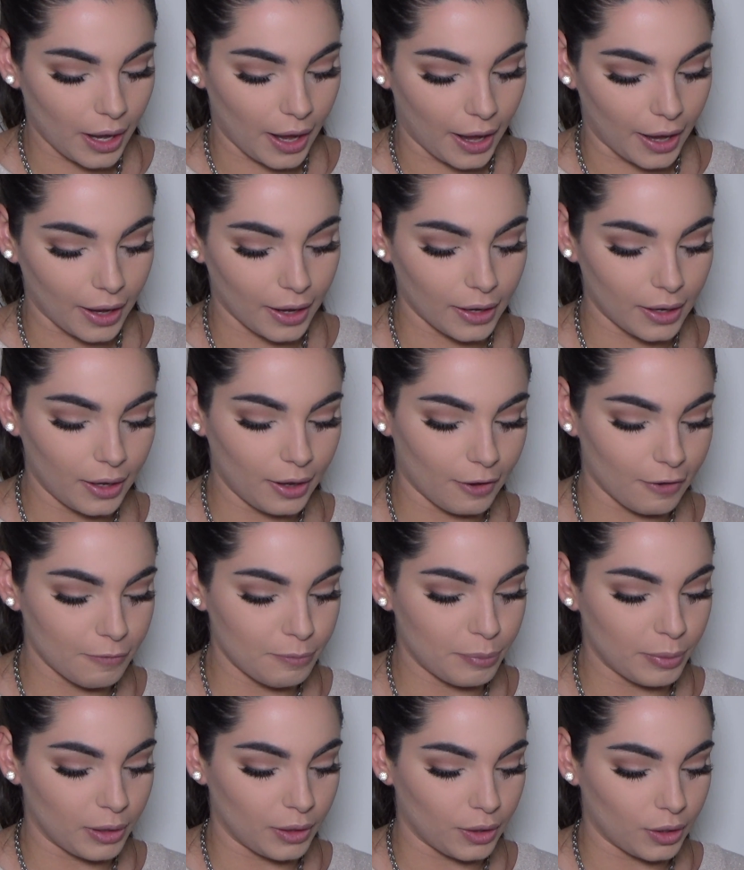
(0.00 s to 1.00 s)
I
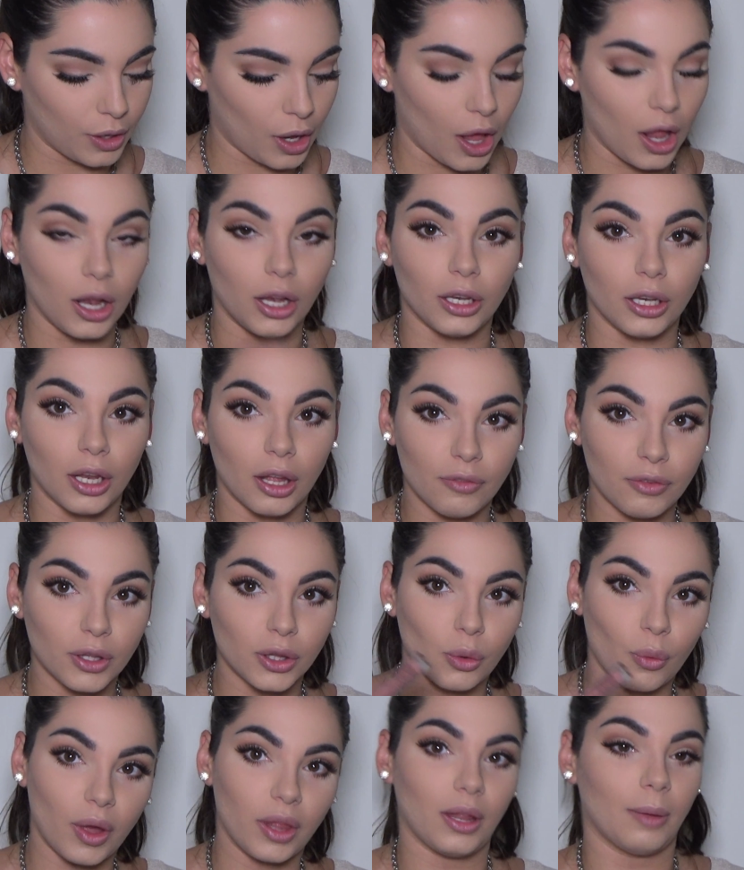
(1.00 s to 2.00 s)
have been loving
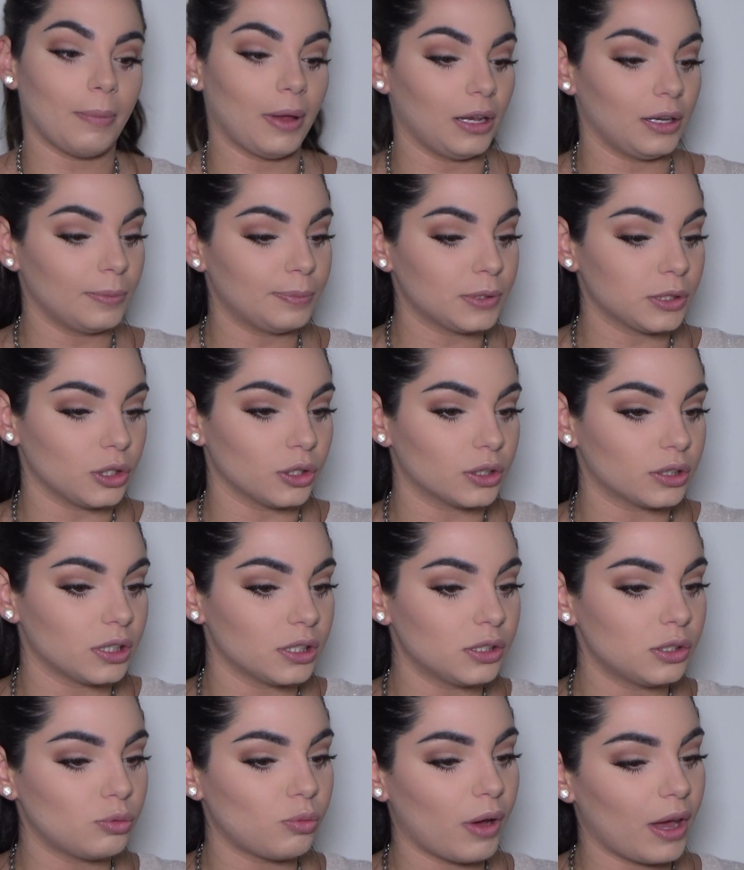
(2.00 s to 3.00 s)
the way that my lips look
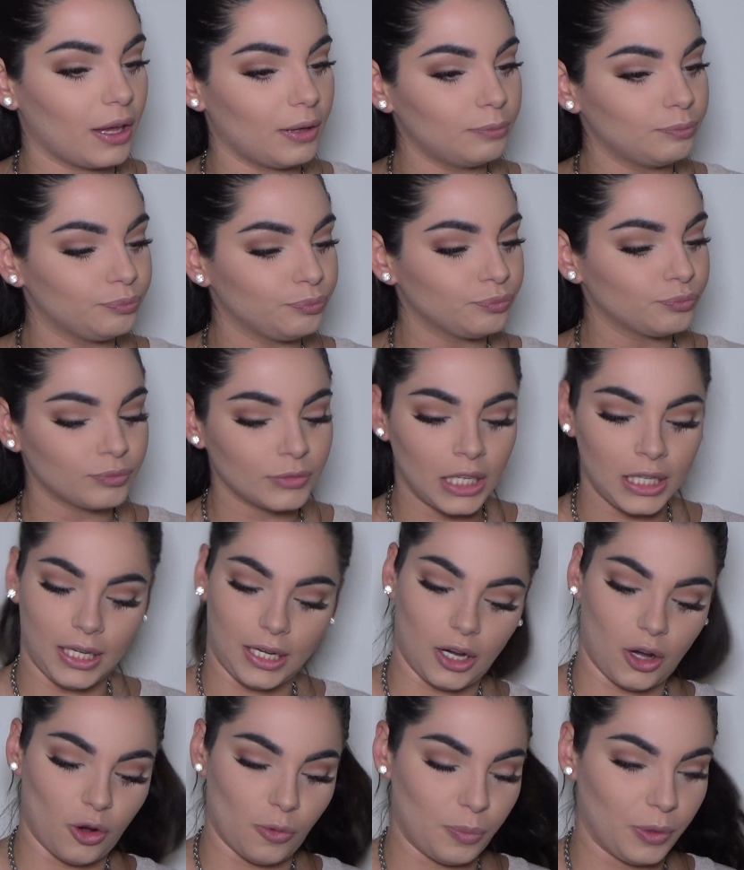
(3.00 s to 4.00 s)
this way.
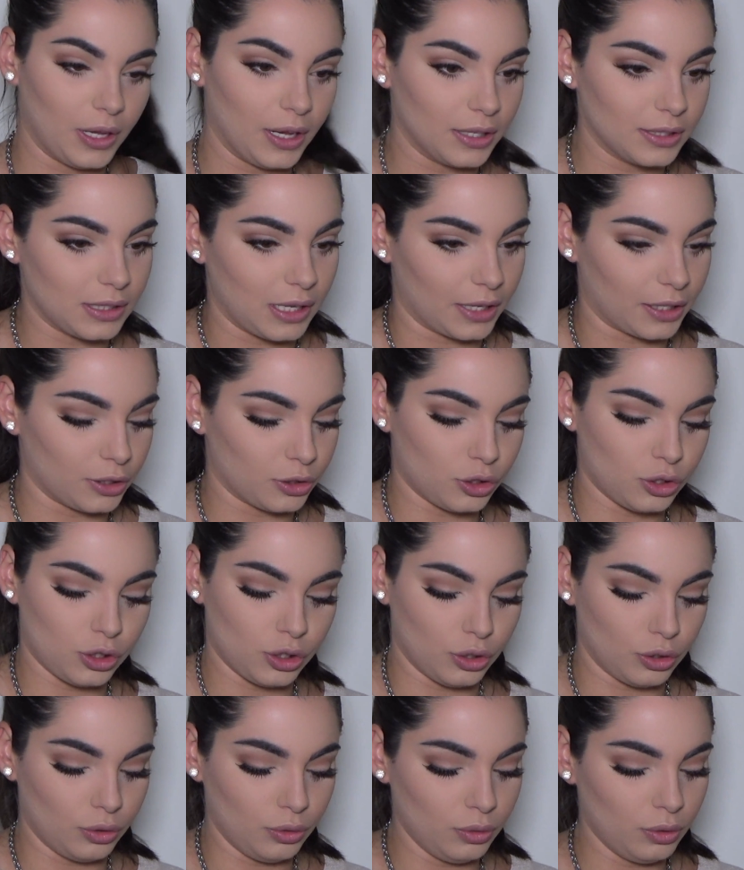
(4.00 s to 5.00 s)
I hope you guys like it
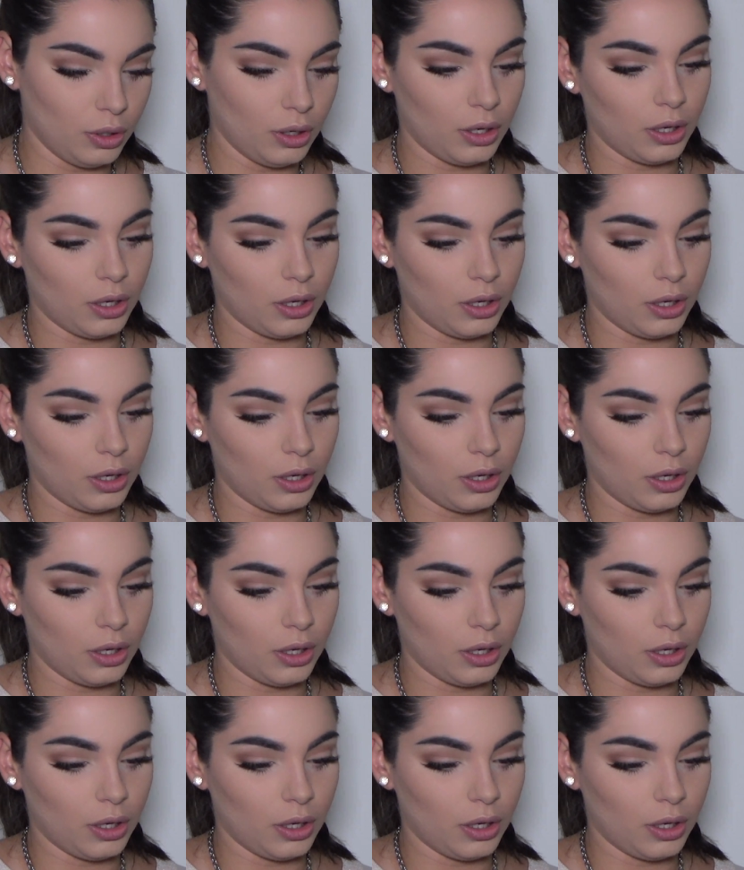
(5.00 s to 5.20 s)
too.